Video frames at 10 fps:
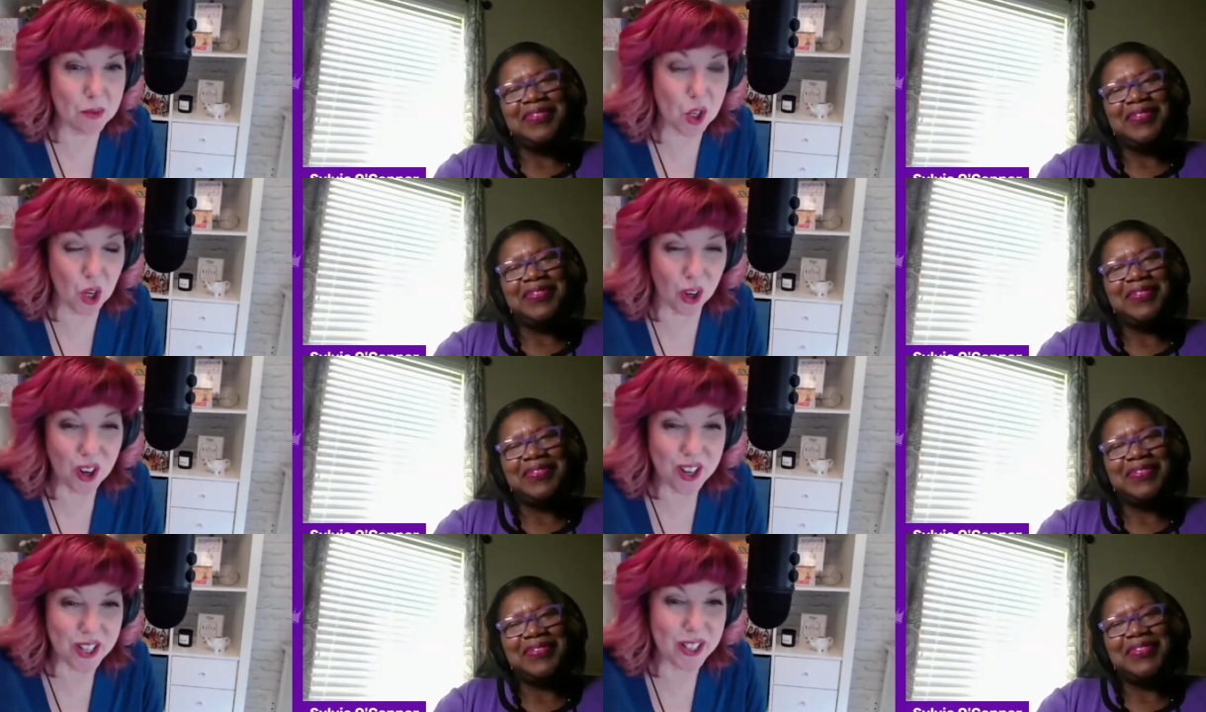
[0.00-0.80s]
Speaker 1: I'm
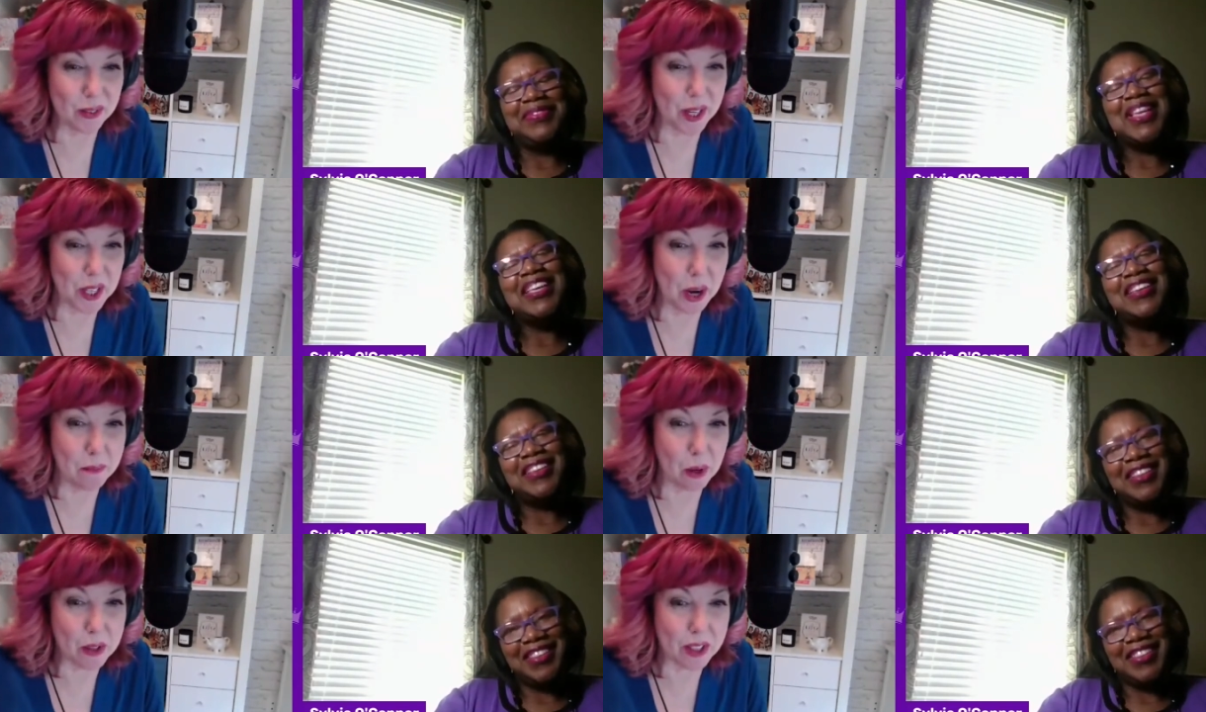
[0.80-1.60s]
sure. You seem like
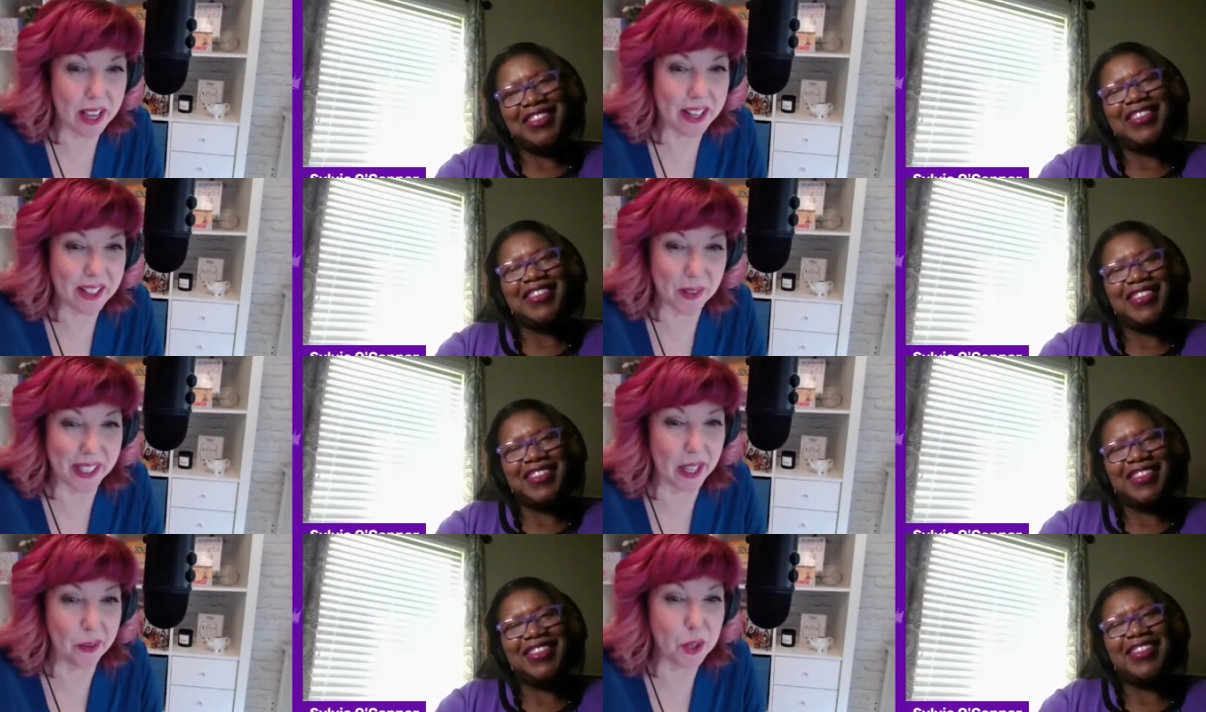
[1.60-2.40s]
type person that
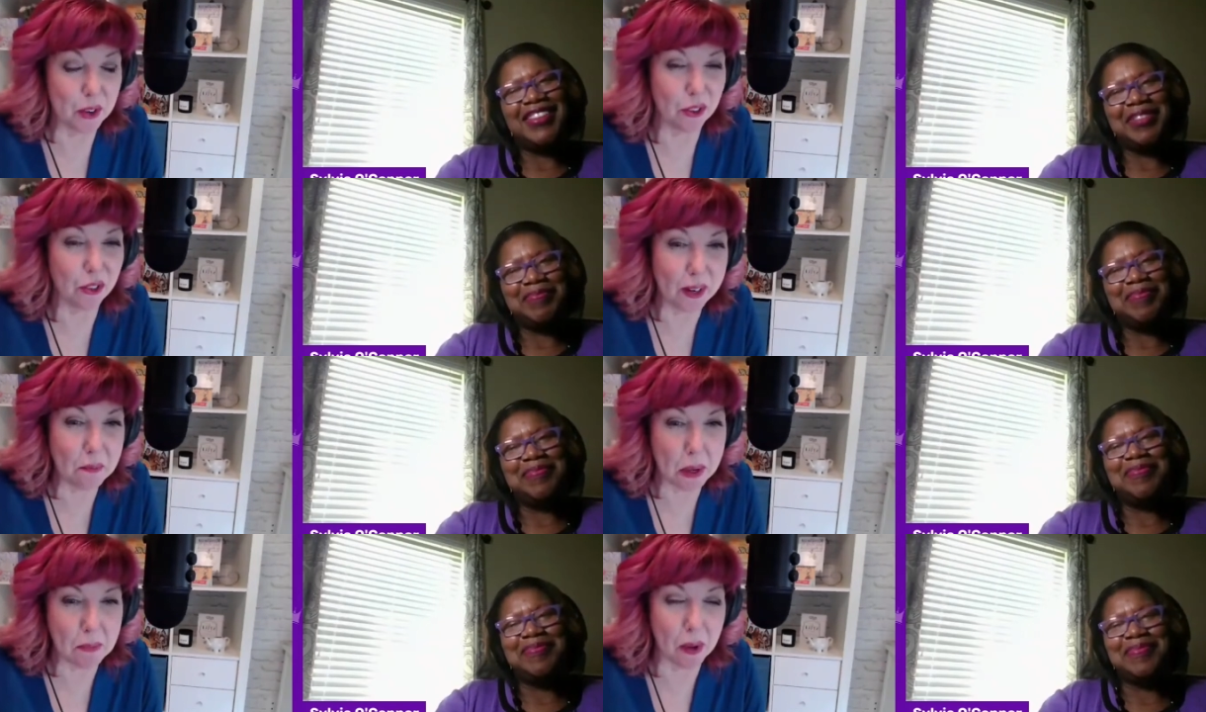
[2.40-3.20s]
would love to
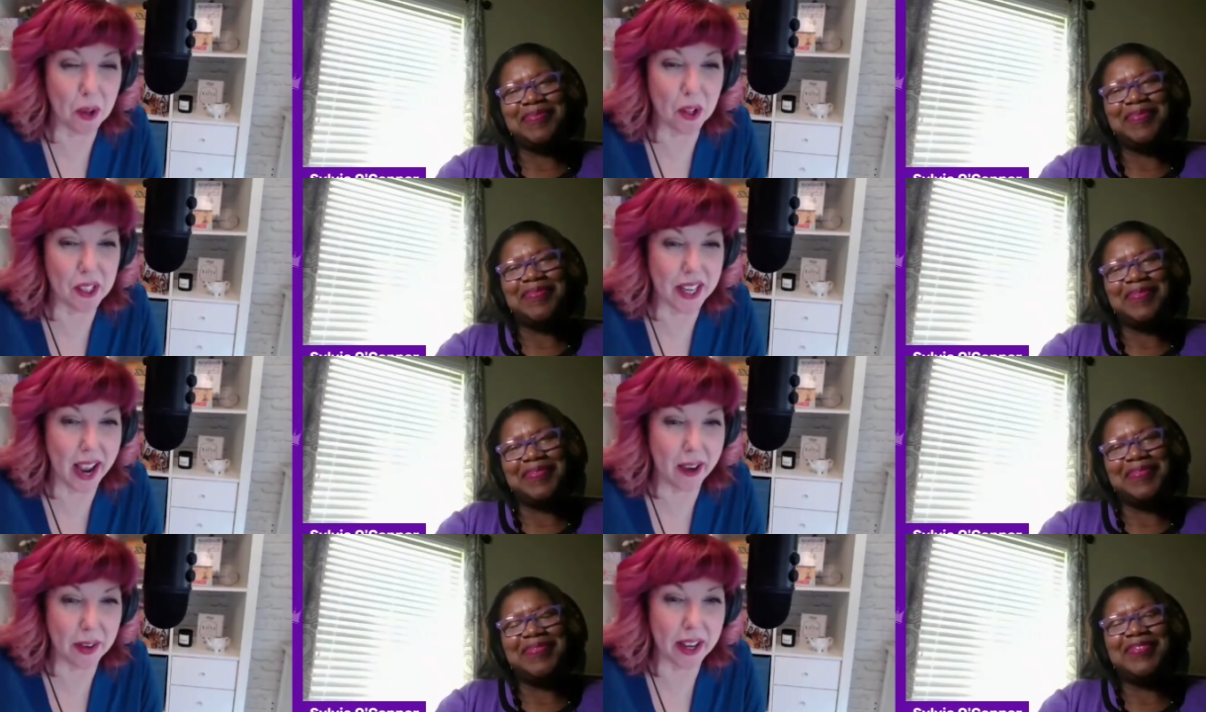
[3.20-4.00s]
feed people and
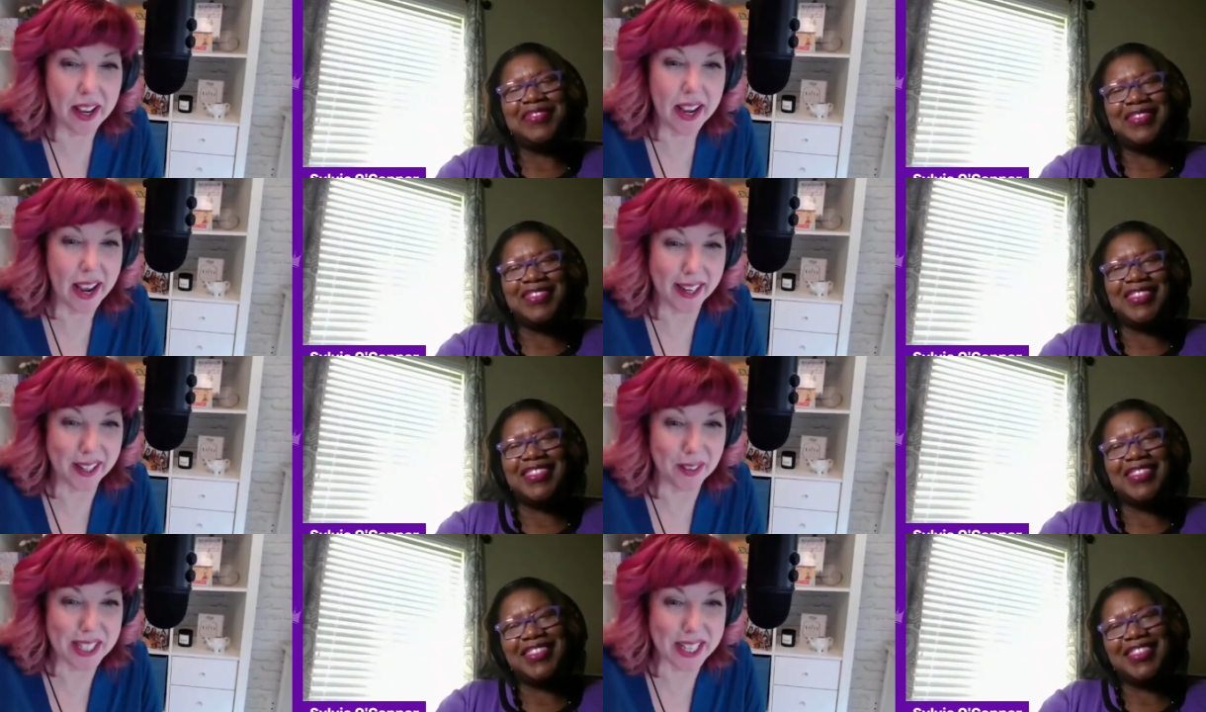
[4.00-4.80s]
have a heck
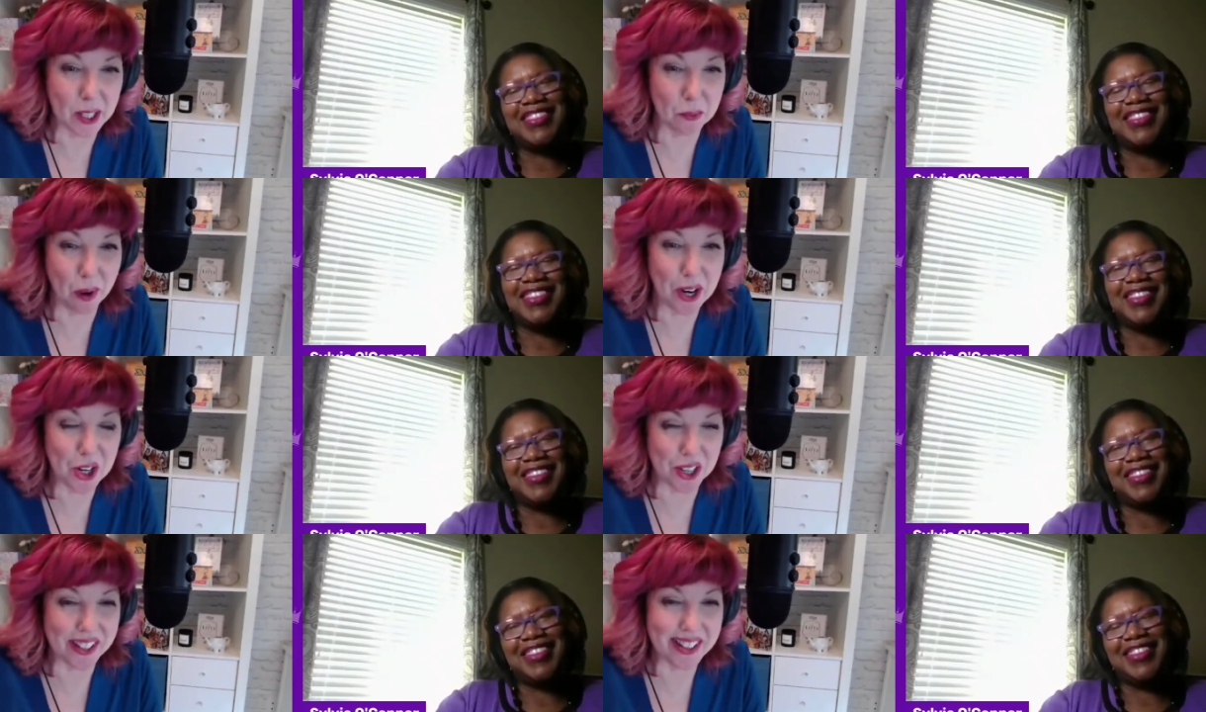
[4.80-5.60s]
of a
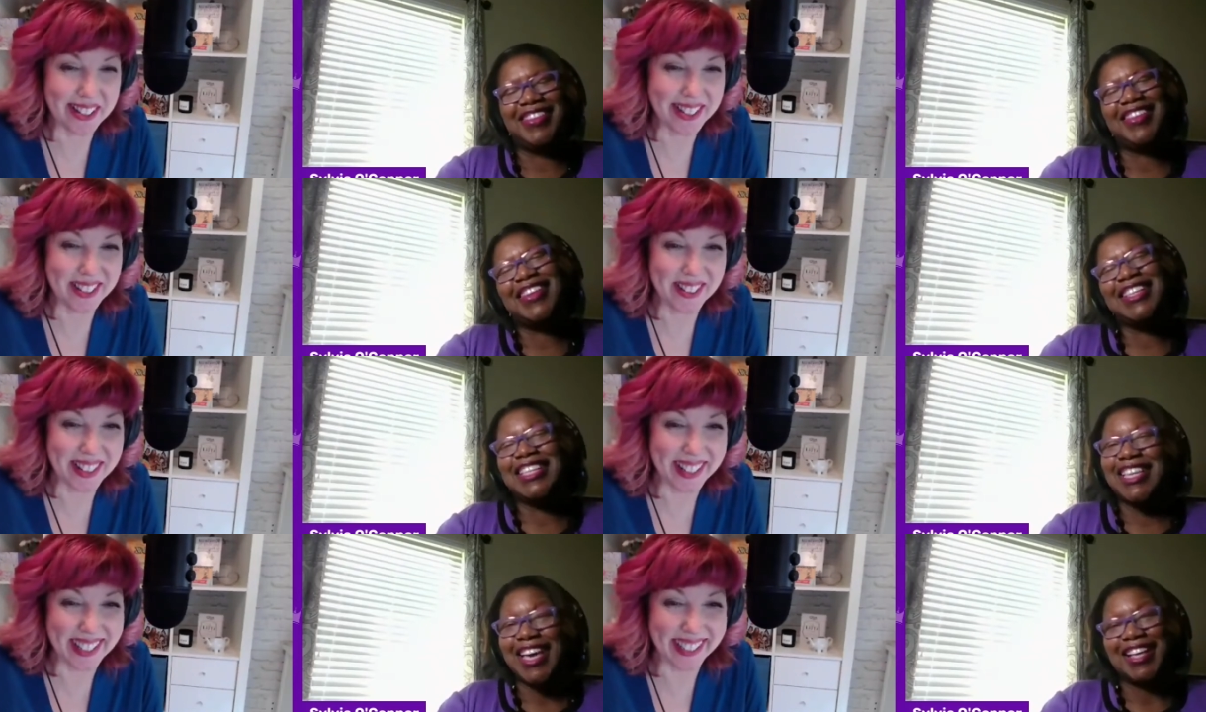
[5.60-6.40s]
celebration.
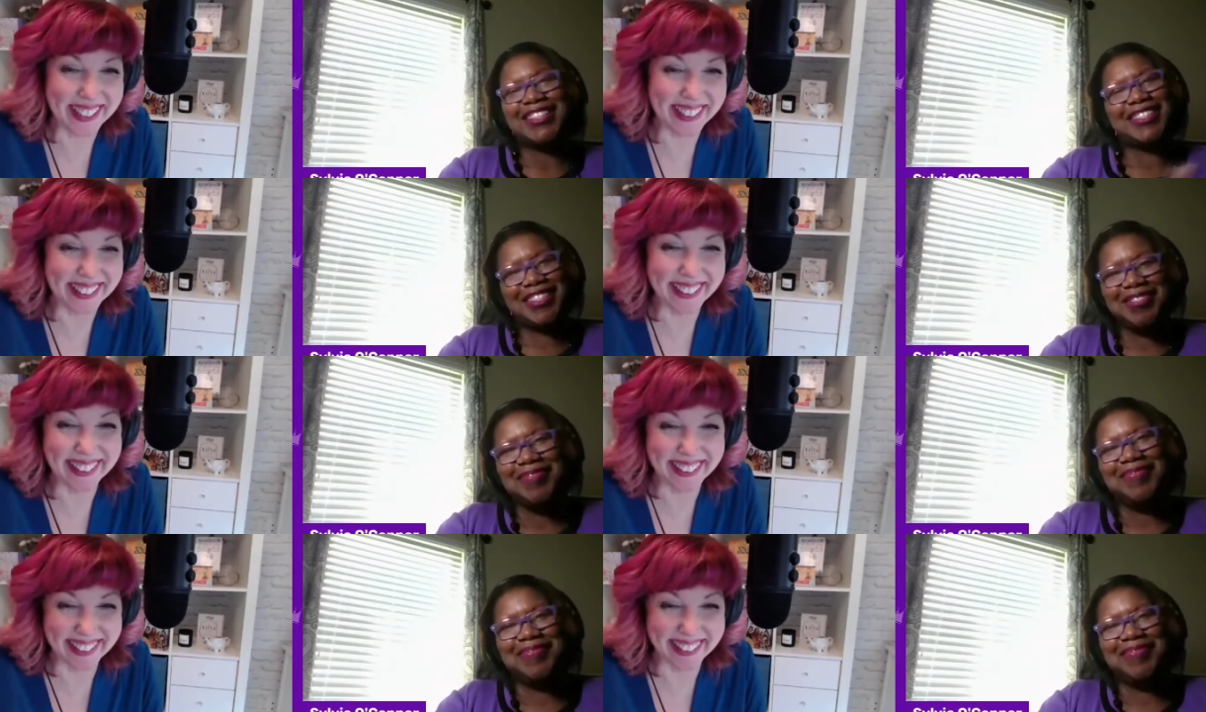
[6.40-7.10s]
Speaker 2: Yes.